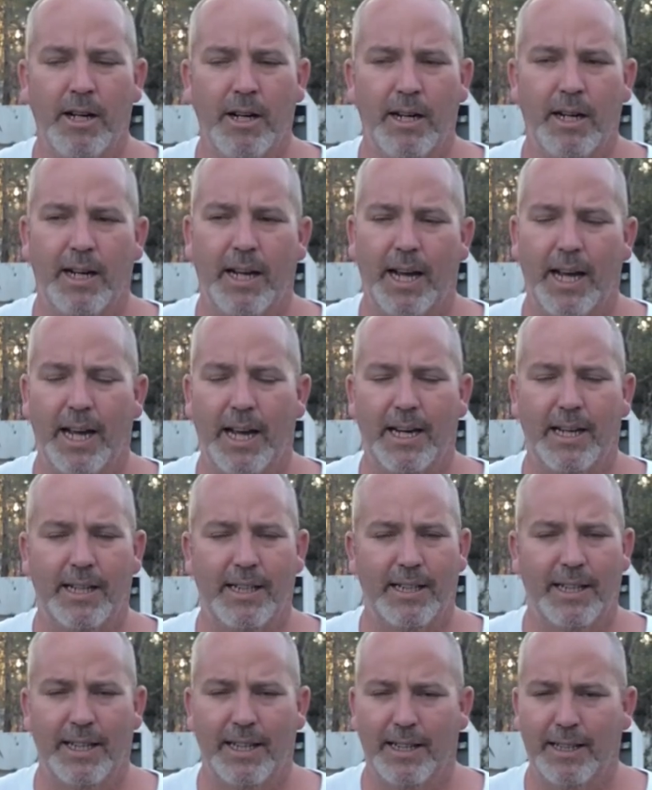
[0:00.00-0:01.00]

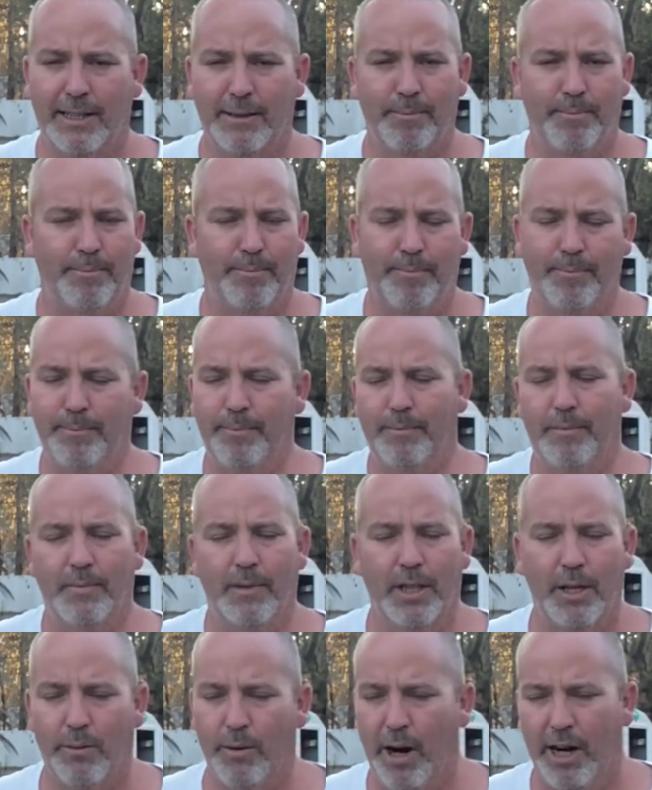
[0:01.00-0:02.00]
and
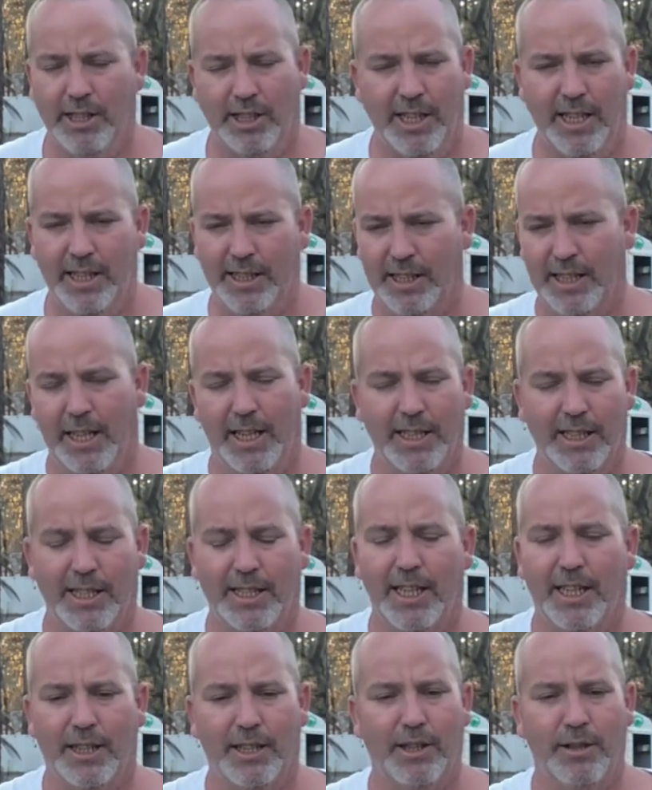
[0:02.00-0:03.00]
the resin isn't going to
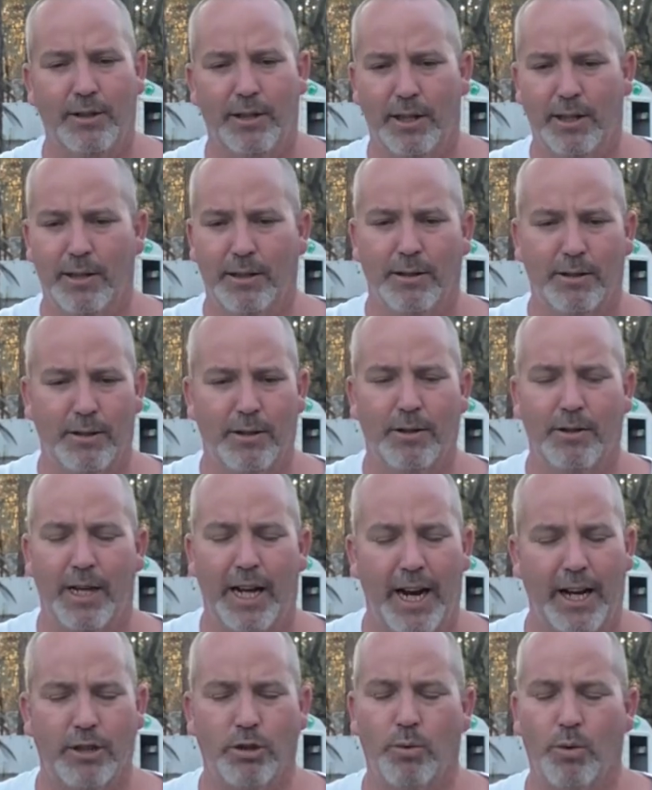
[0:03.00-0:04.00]
stick to the
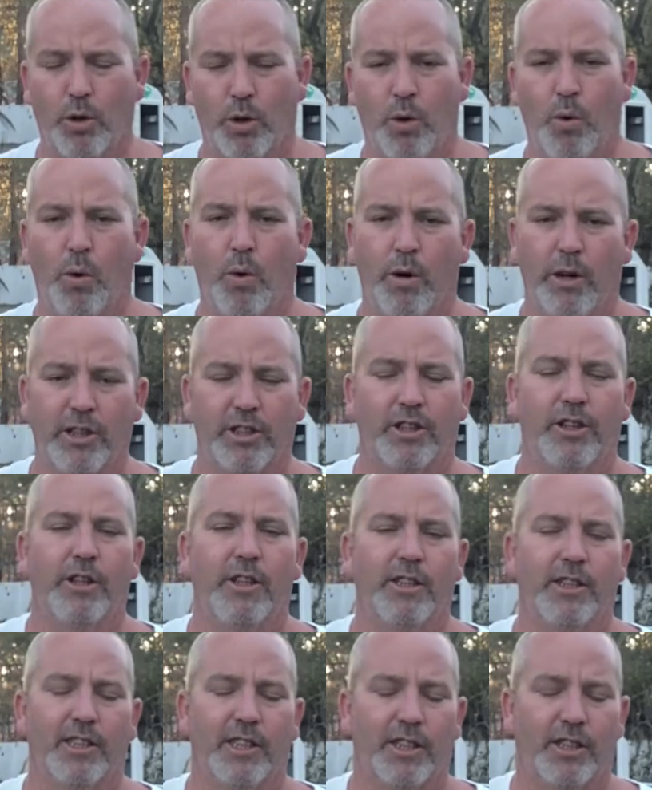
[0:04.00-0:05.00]
actual core as good
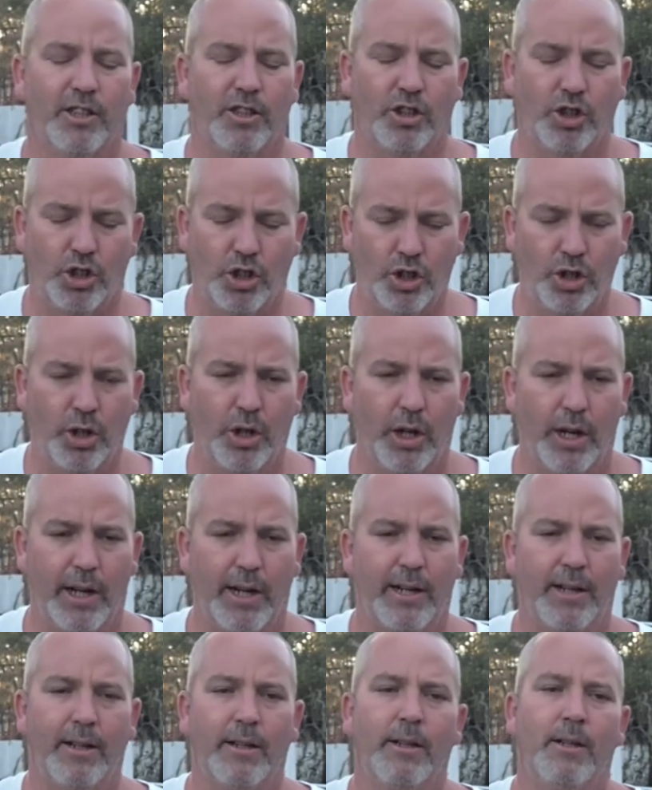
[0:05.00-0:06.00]
as it
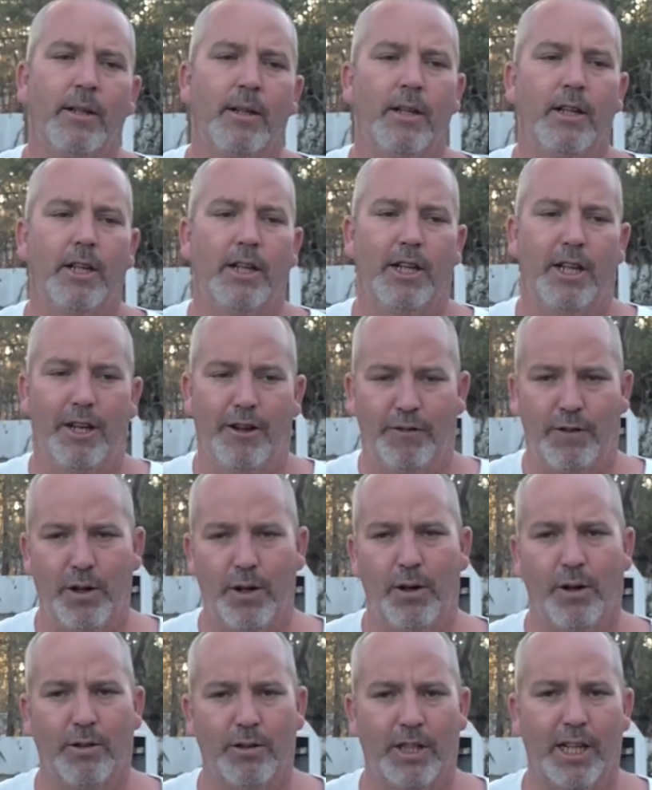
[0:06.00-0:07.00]
should if you
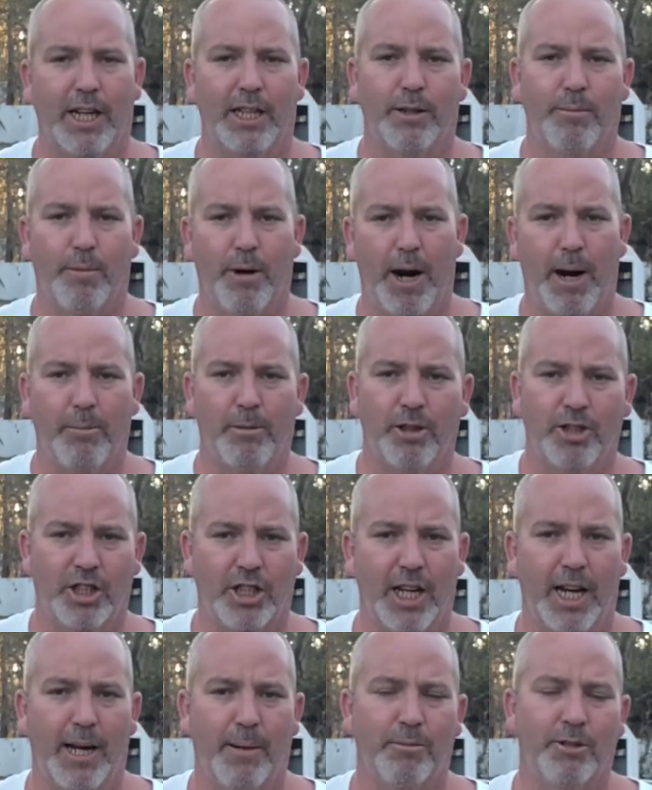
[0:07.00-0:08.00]
don't take the proper
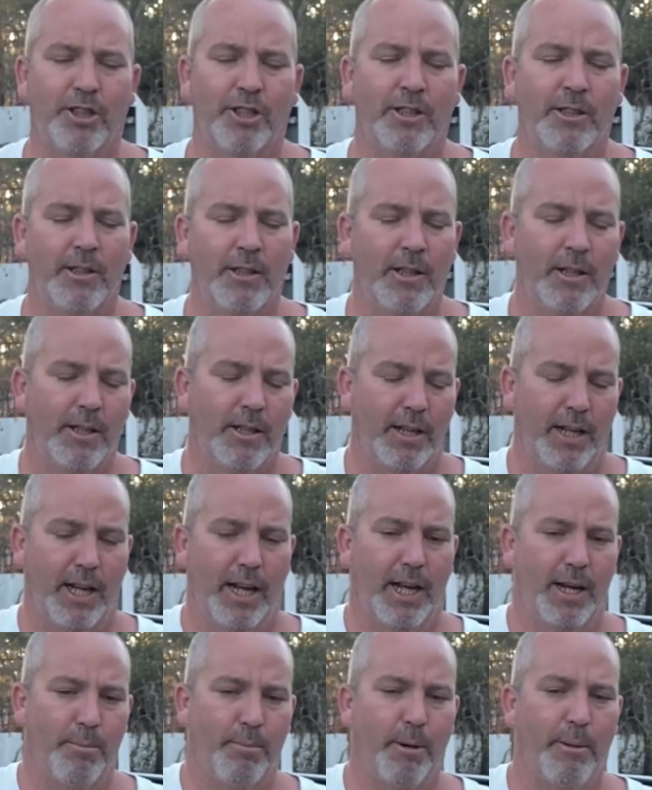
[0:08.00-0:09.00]
steps
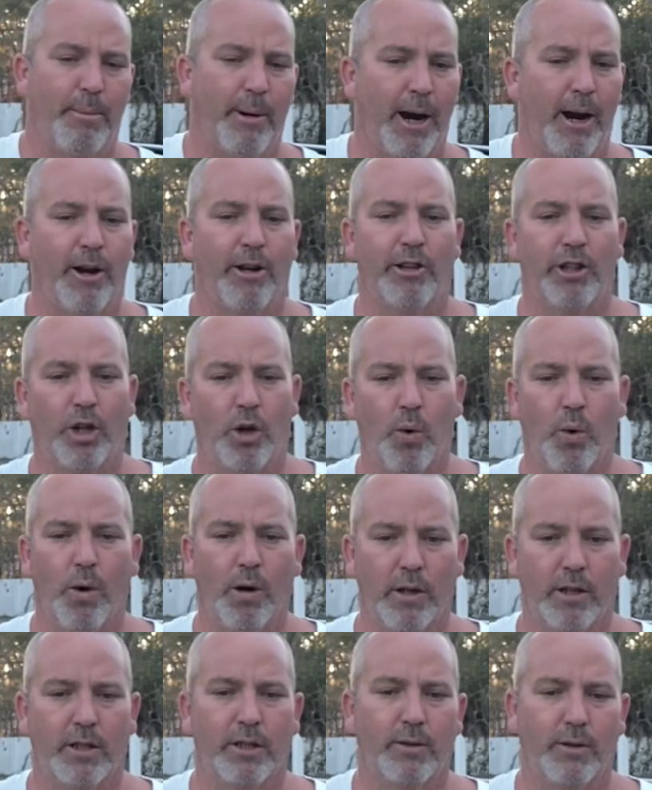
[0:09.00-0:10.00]
and preparing the
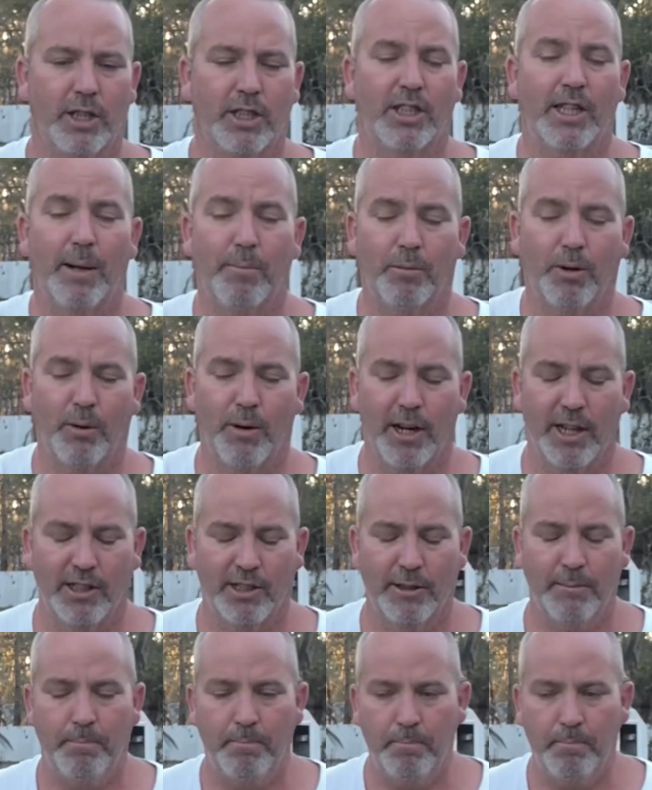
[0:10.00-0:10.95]
core to accept the resin.